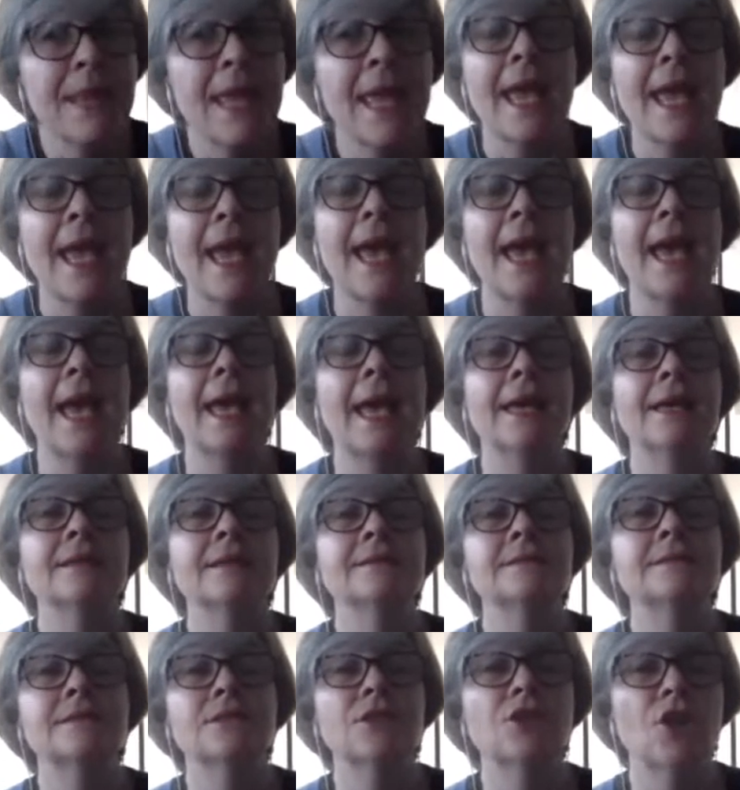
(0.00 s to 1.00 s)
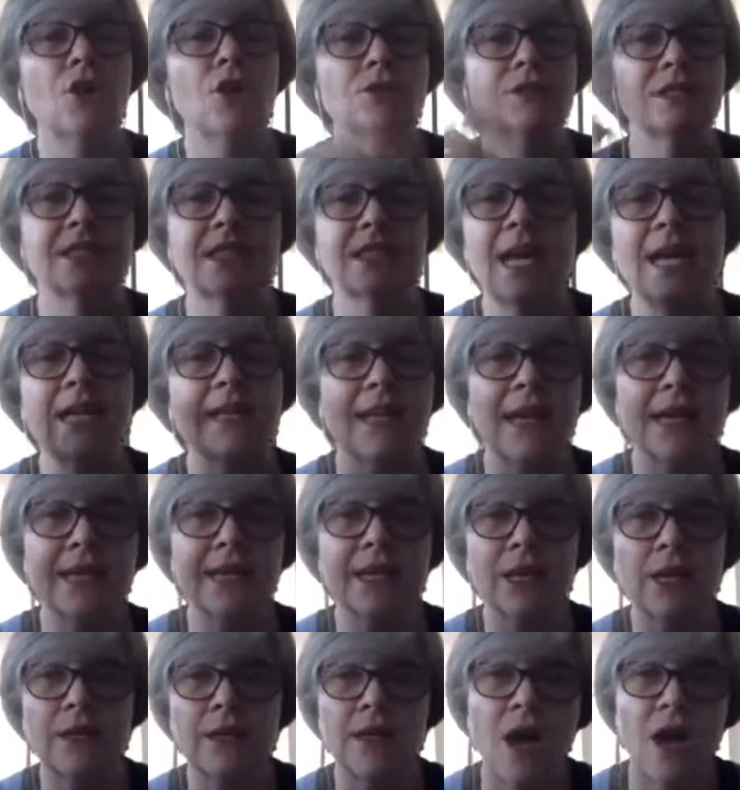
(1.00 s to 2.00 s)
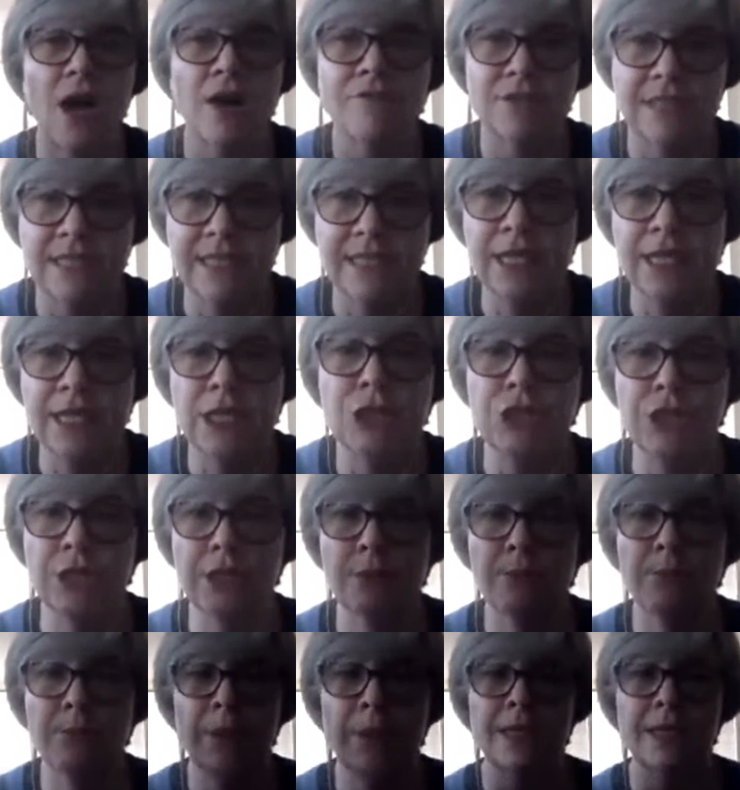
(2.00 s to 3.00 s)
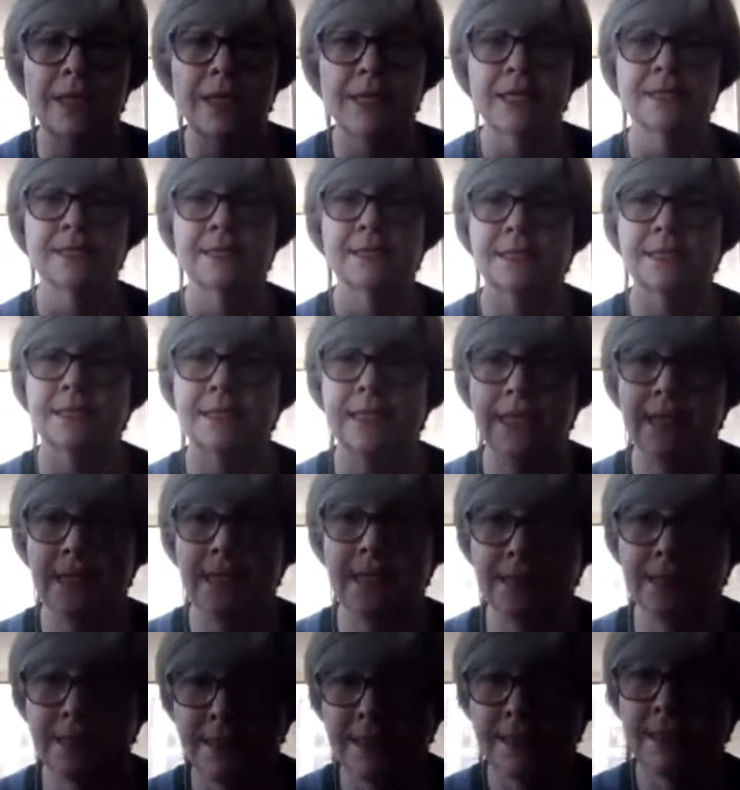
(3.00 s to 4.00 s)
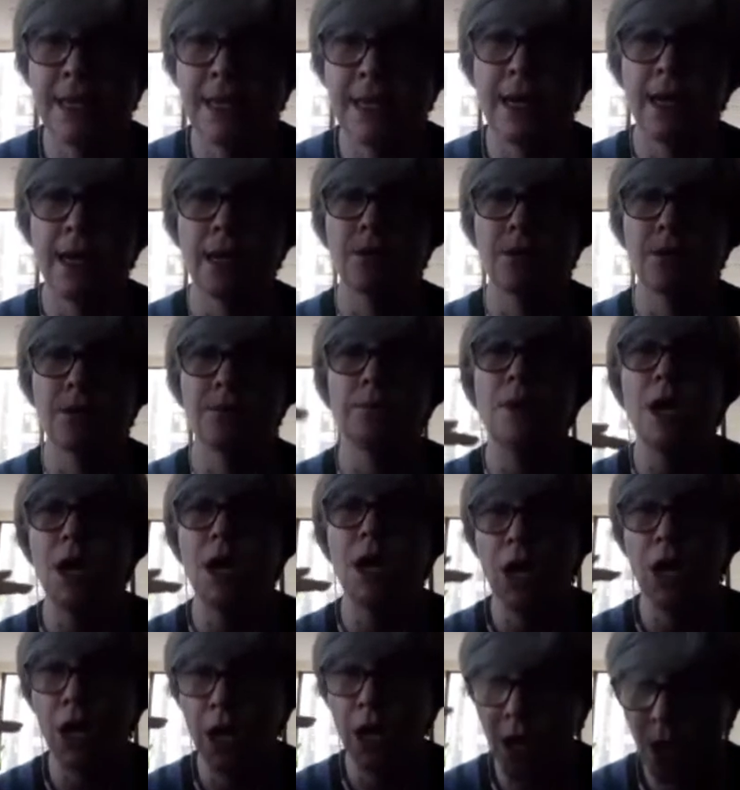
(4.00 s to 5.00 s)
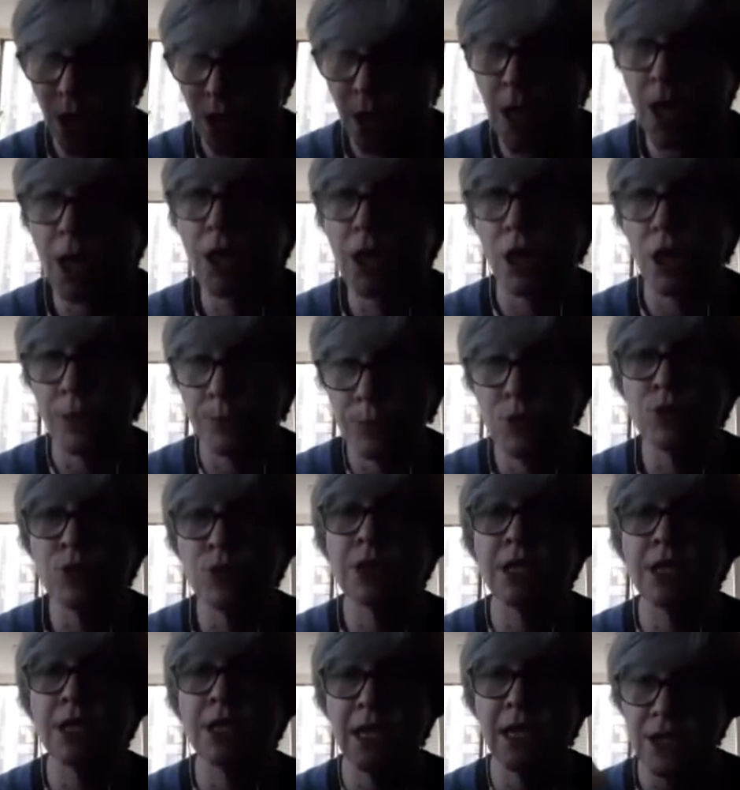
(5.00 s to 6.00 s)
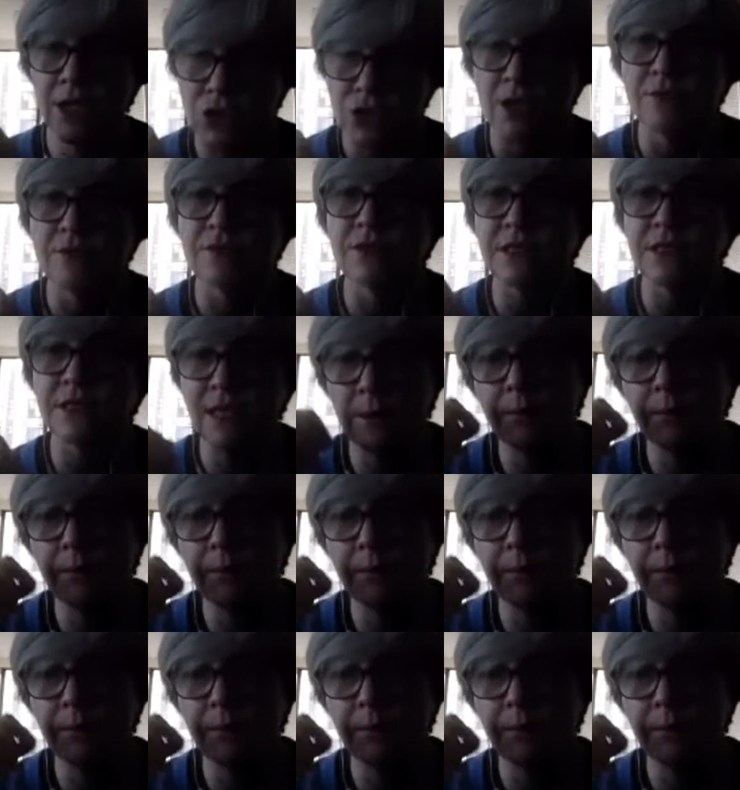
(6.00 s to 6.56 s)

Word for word: Yep. And you know, it's not like a conversation, but it's it's um, a, a communication of